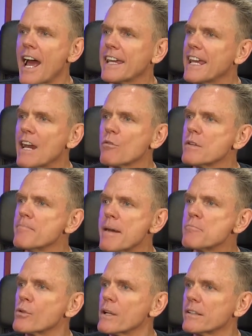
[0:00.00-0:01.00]
And I can't
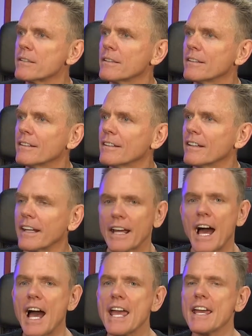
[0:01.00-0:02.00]
remember it.
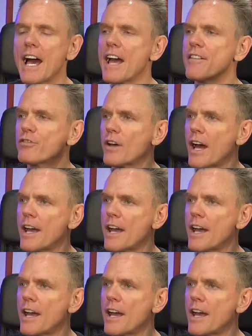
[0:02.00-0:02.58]
Like I've